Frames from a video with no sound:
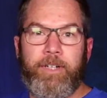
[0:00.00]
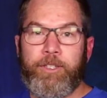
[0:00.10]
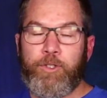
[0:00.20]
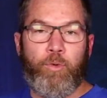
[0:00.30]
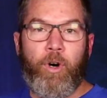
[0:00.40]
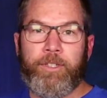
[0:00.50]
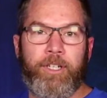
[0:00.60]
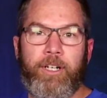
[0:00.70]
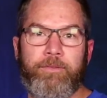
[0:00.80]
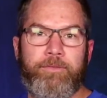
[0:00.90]
I just walked
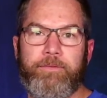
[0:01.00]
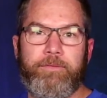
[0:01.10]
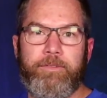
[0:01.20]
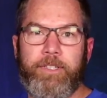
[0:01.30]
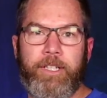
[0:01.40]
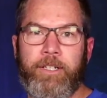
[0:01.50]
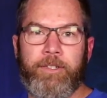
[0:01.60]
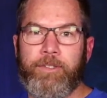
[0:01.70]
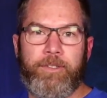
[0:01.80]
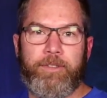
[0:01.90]
off
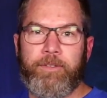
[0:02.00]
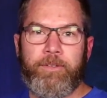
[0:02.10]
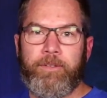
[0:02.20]
because